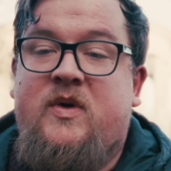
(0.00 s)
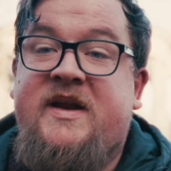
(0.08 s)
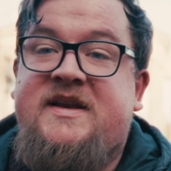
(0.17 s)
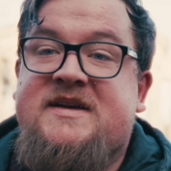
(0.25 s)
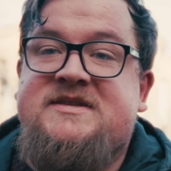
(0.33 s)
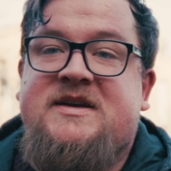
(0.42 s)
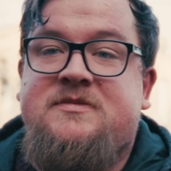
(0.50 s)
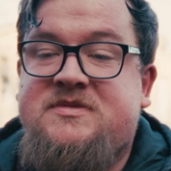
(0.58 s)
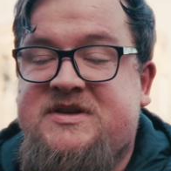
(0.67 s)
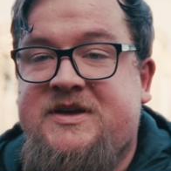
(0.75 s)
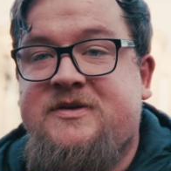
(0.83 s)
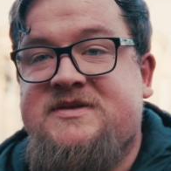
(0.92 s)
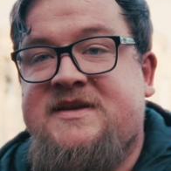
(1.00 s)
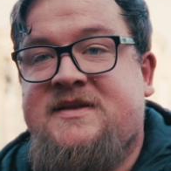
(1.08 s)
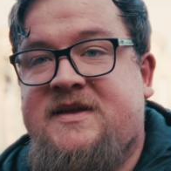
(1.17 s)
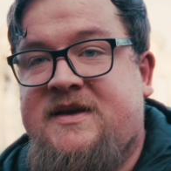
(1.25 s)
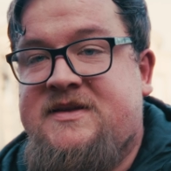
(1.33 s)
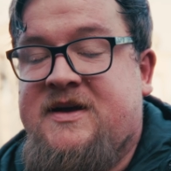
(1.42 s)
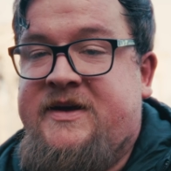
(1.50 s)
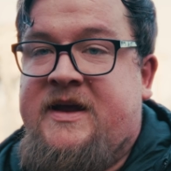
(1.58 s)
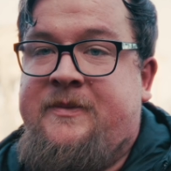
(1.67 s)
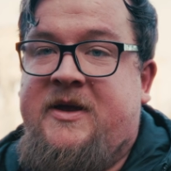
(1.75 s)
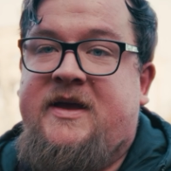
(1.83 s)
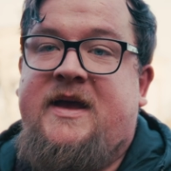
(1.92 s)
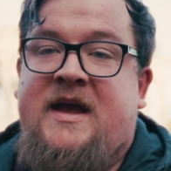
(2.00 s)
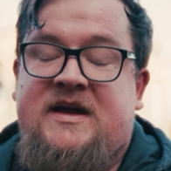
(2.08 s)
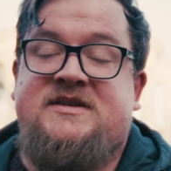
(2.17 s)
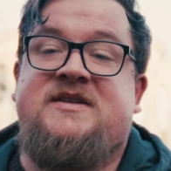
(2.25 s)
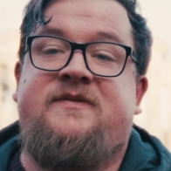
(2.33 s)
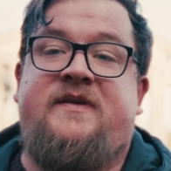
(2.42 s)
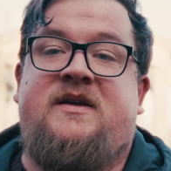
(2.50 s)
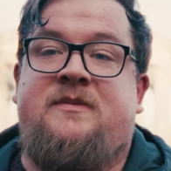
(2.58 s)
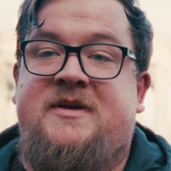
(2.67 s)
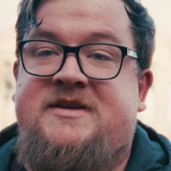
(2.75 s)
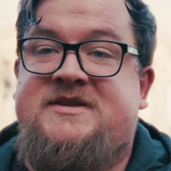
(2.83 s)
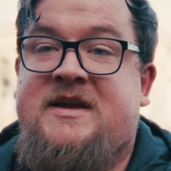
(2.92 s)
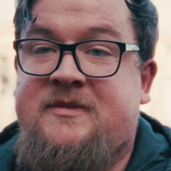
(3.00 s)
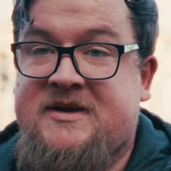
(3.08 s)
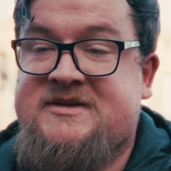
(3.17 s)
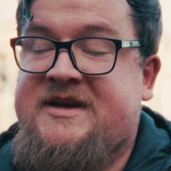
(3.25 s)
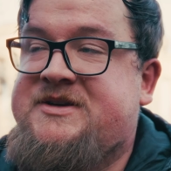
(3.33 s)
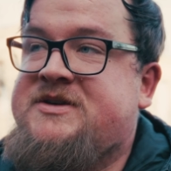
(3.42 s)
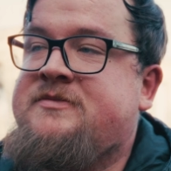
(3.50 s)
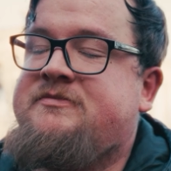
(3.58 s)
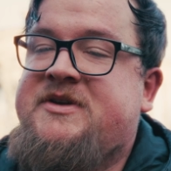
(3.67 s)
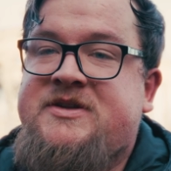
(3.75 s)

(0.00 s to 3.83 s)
When it does come to using the dynamic active image stabilization,